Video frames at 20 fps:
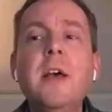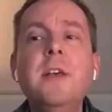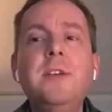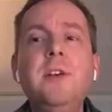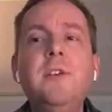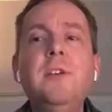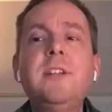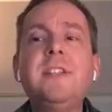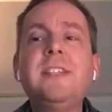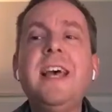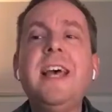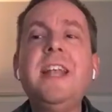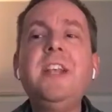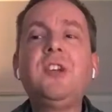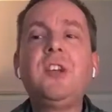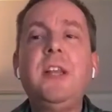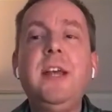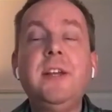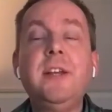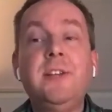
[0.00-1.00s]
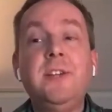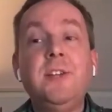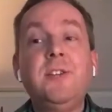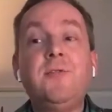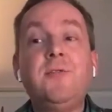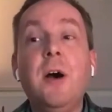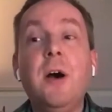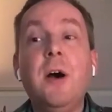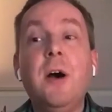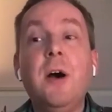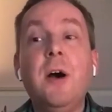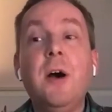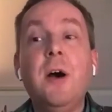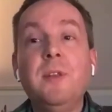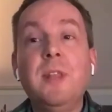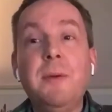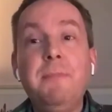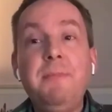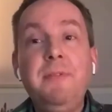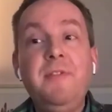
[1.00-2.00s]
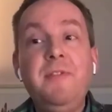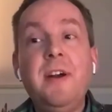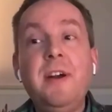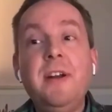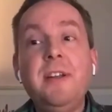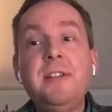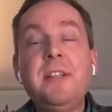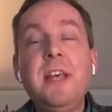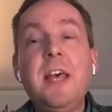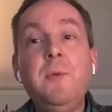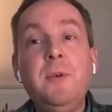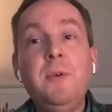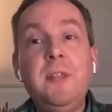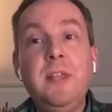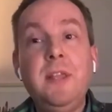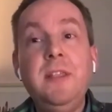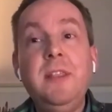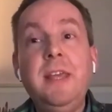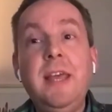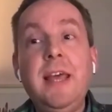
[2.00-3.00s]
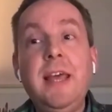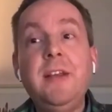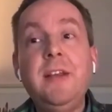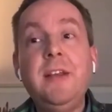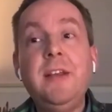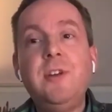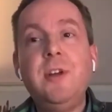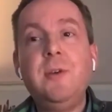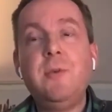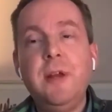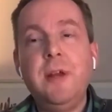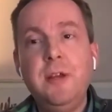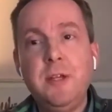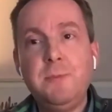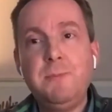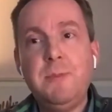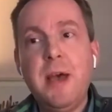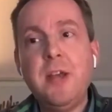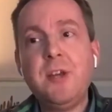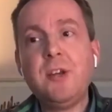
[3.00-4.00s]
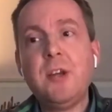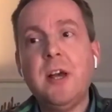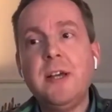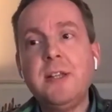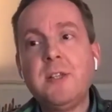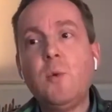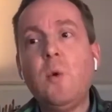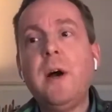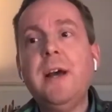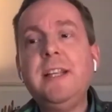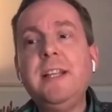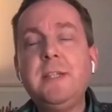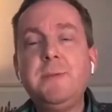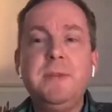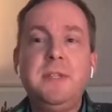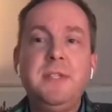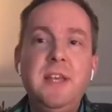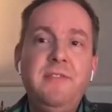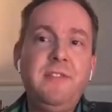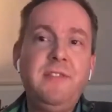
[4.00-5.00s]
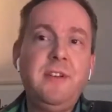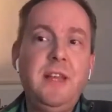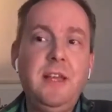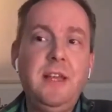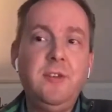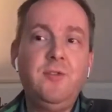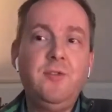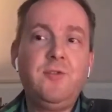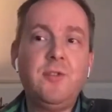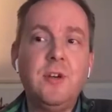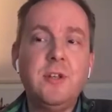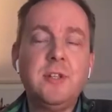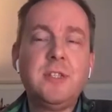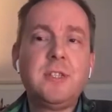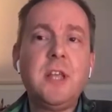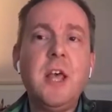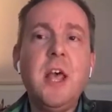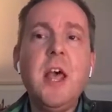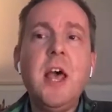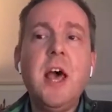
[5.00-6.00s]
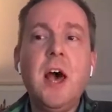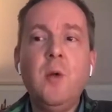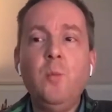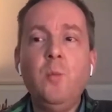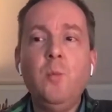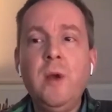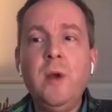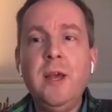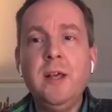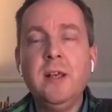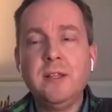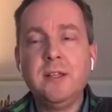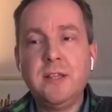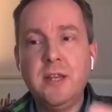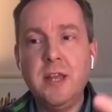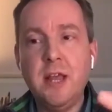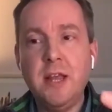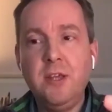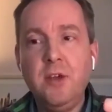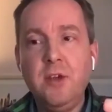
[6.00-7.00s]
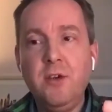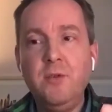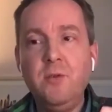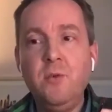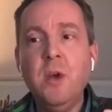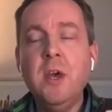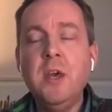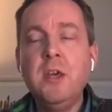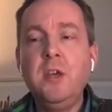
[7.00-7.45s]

so you're essentially a disruptor. Would that be fair to say within the industry, where you specialize quite specifically in trusts and wills, and you